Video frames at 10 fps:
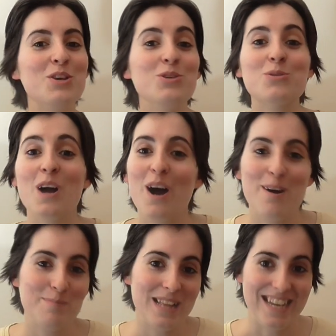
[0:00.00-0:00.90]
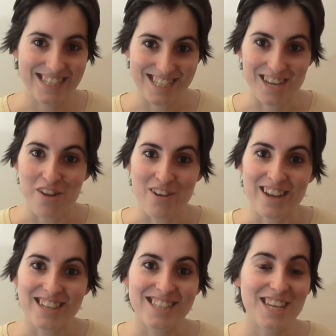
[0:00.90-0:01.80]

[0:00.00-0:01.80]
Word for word: you can't play it serious.